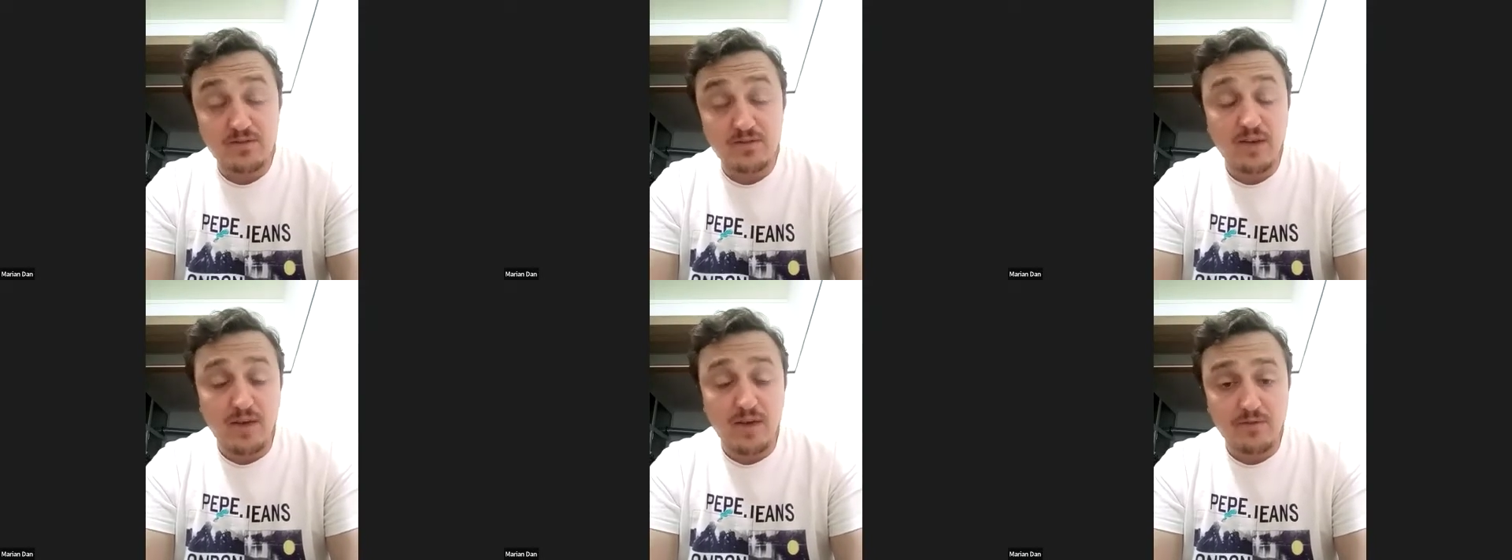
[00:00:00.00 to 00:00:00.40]

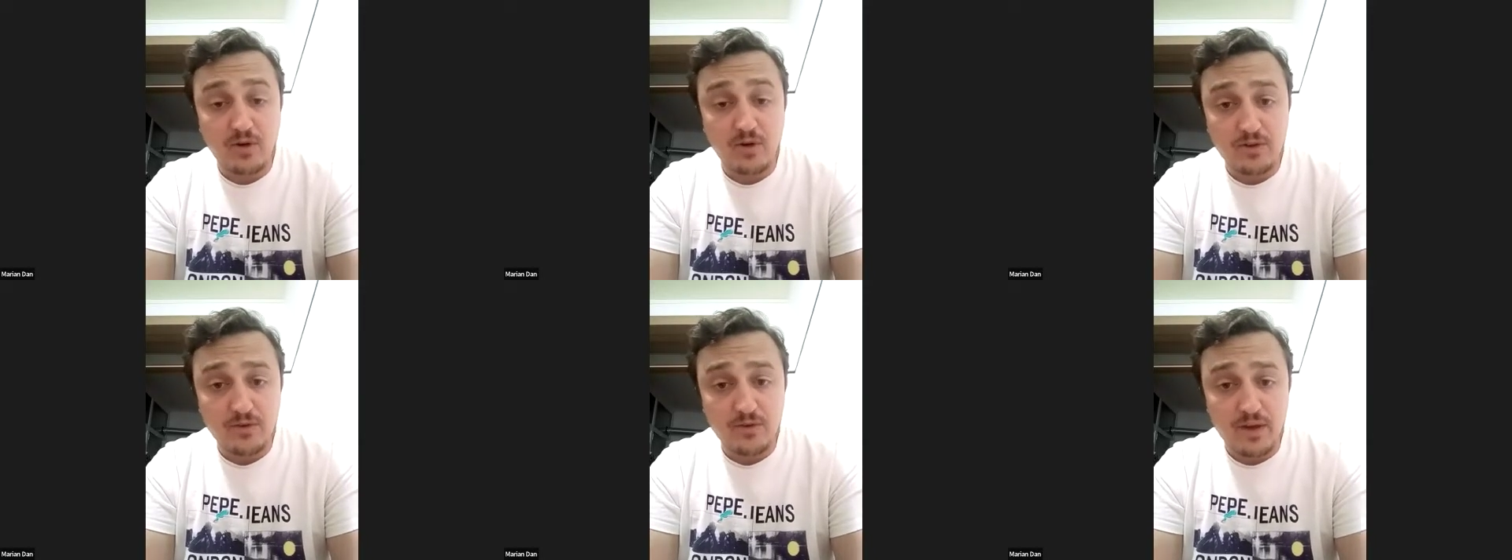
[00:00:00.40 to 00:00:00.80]
have
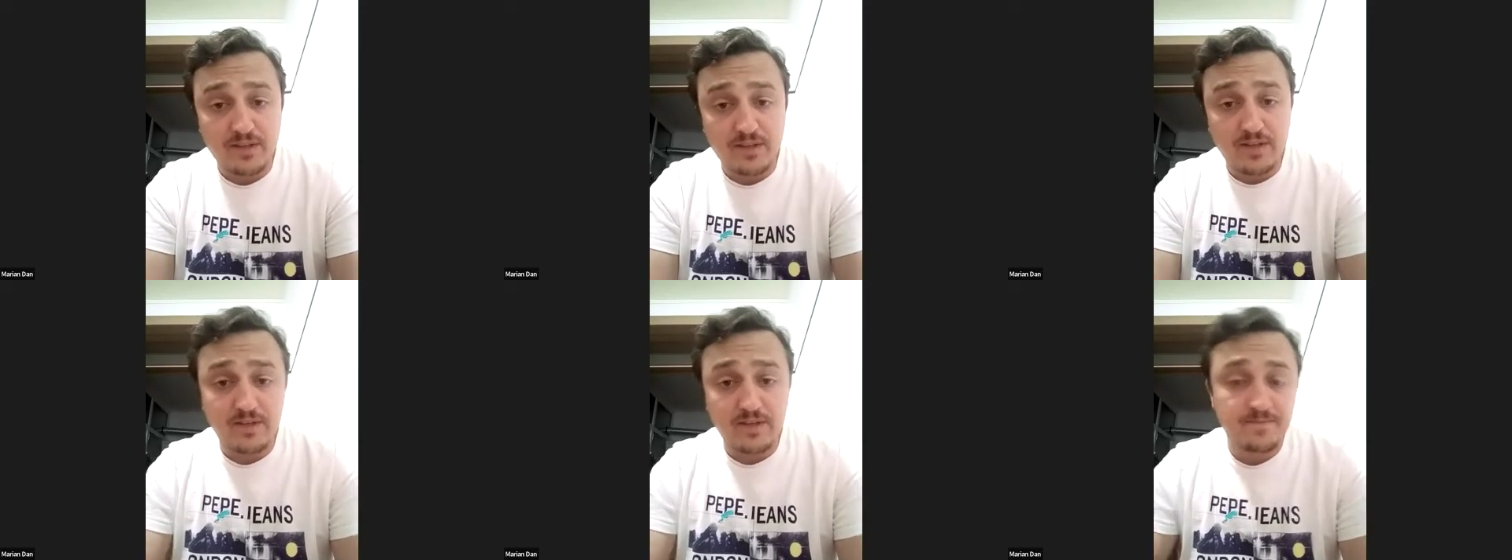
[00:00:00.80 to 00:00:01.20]

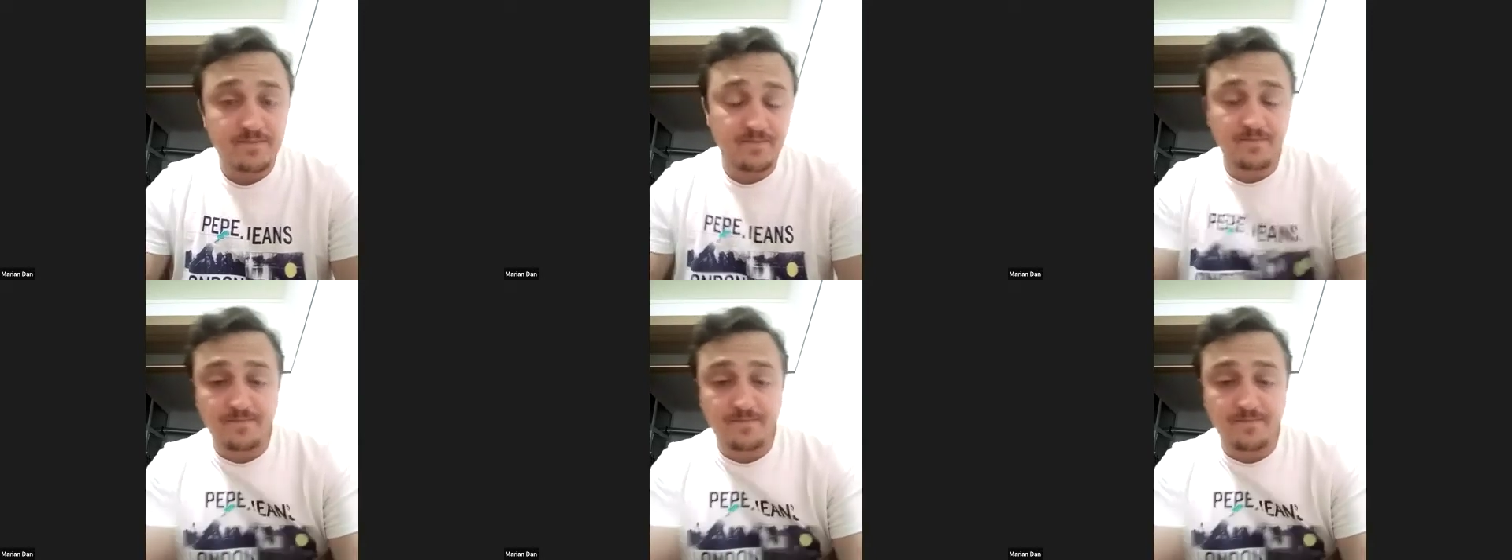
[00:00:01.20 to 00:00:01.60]
contracted
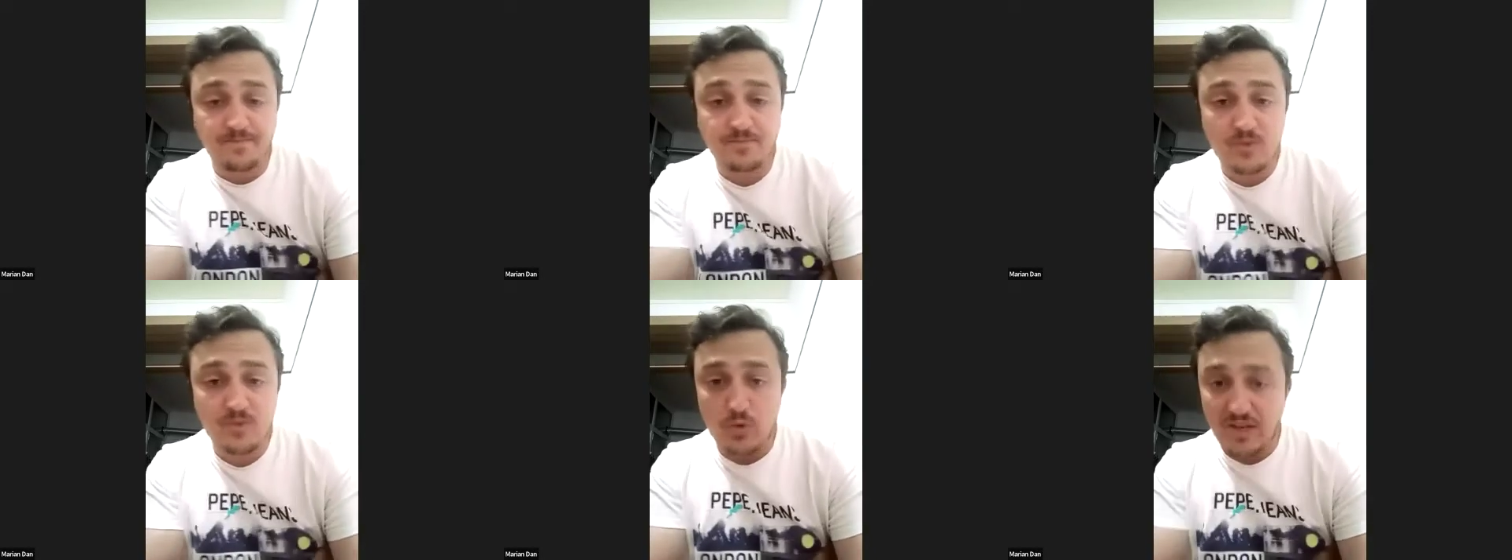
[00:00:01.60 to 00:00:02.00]

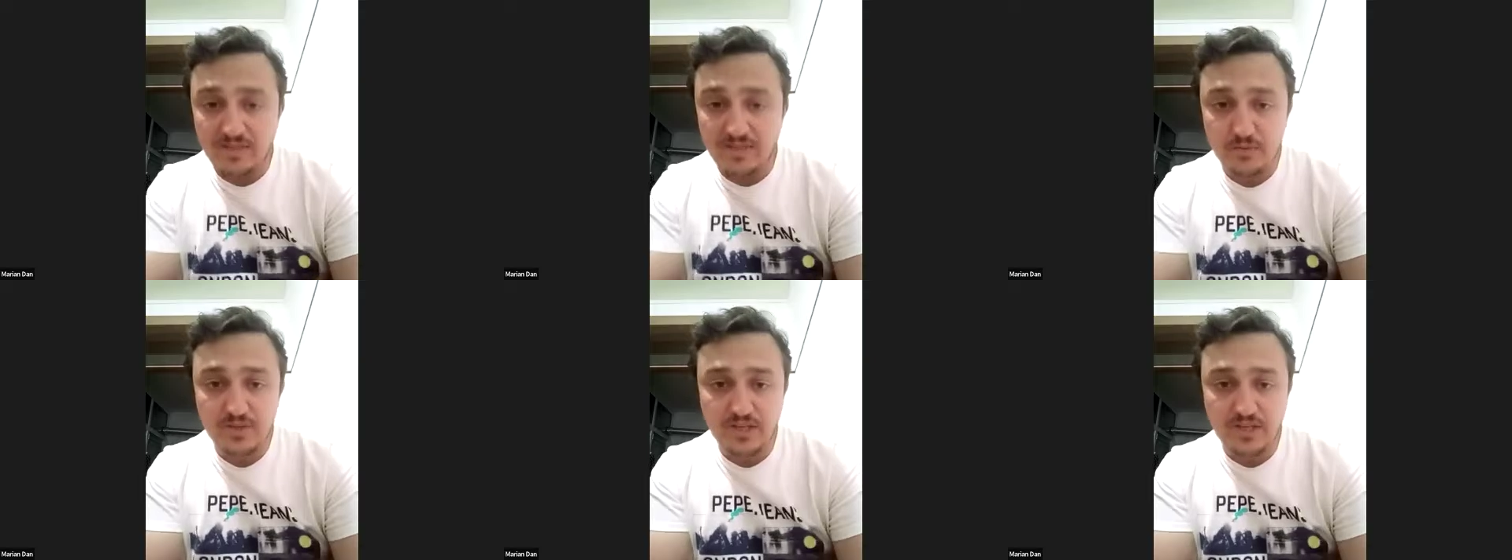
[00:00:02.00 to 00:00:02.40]

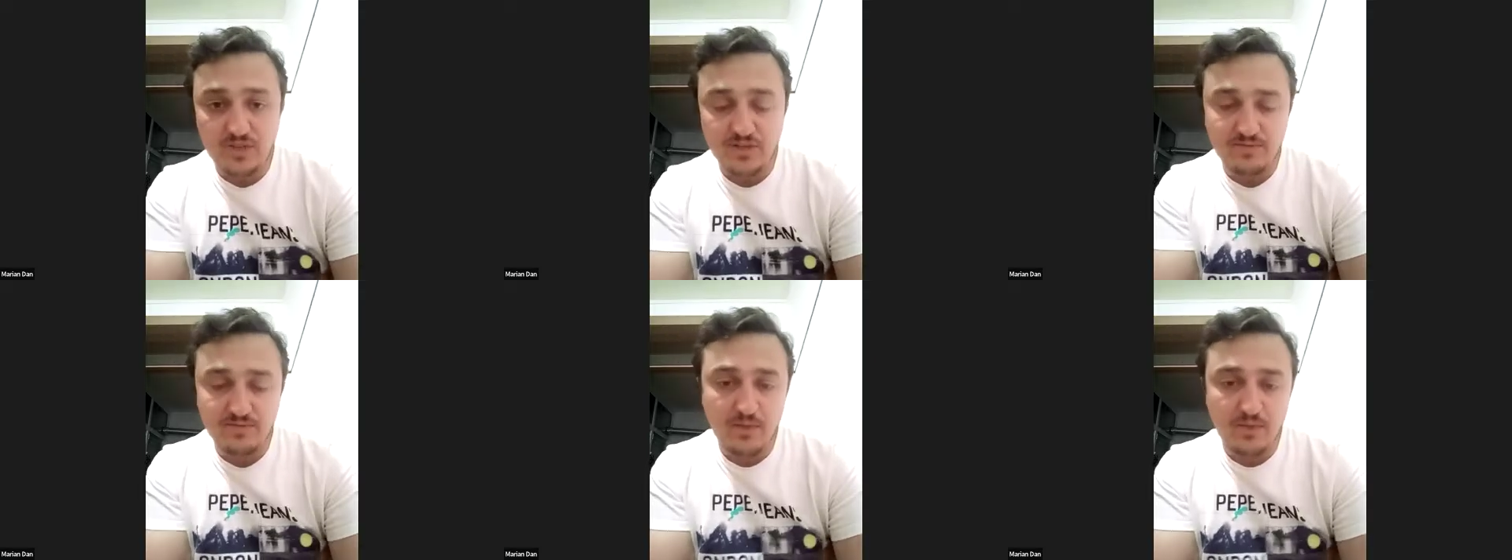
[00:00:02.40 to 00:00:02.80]

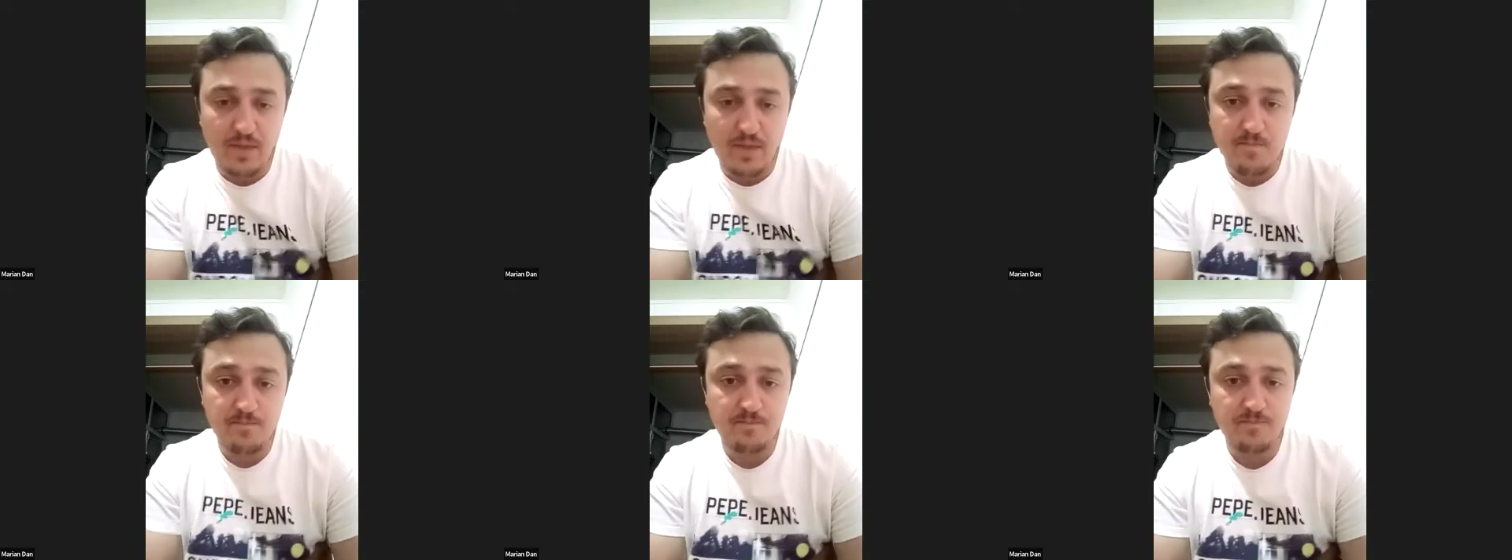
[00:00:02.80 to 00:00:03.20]
transportation for
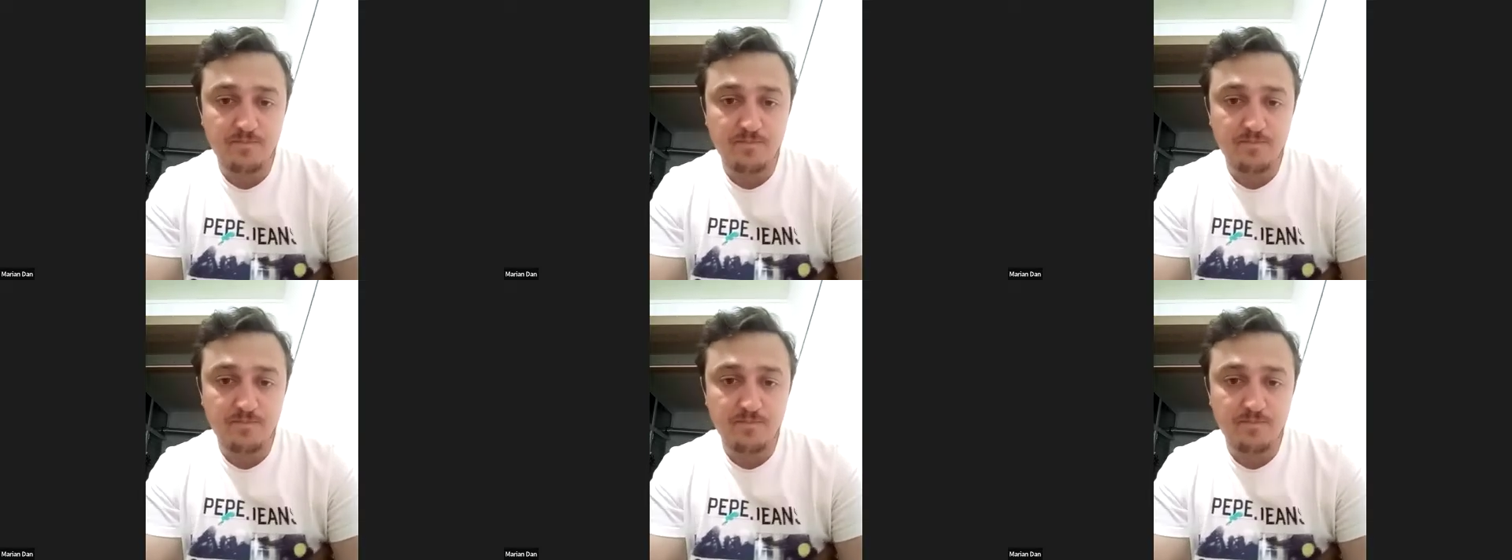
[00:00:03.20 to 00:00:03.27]
them.